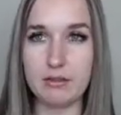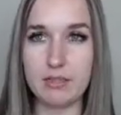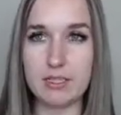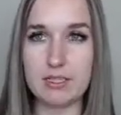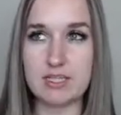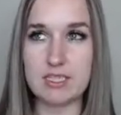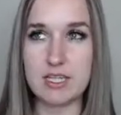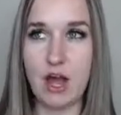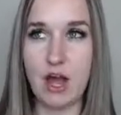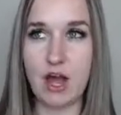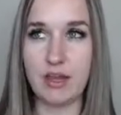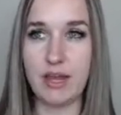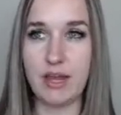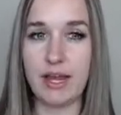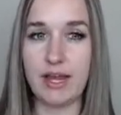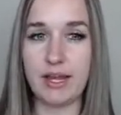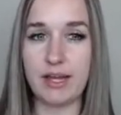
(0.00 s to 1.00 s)
It's not
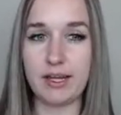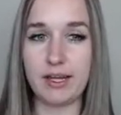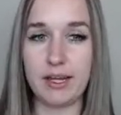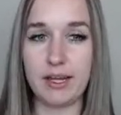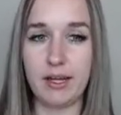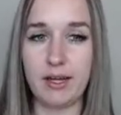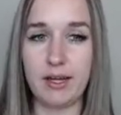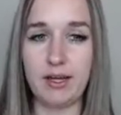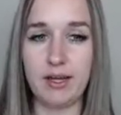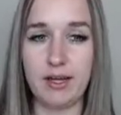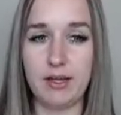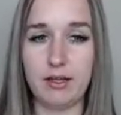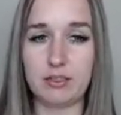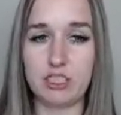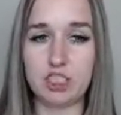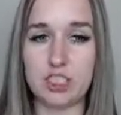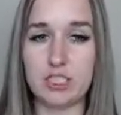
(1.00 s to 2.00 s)
like
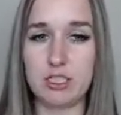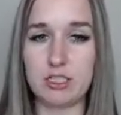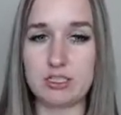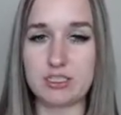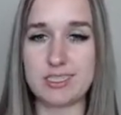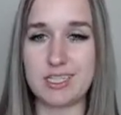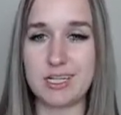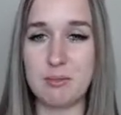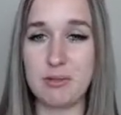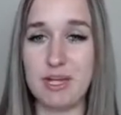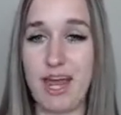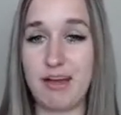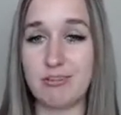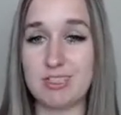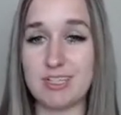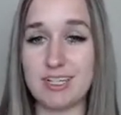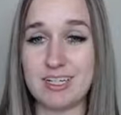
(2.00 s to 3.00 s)
Janelle's going to be
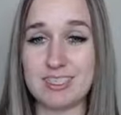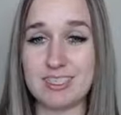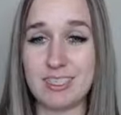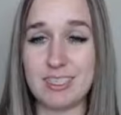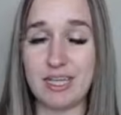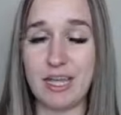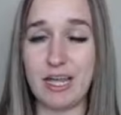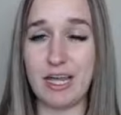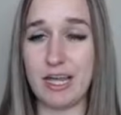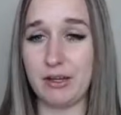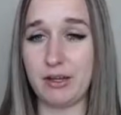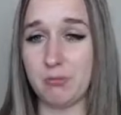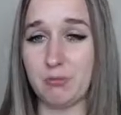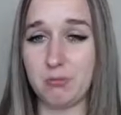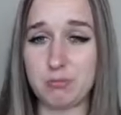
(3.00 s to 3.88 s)
advertising like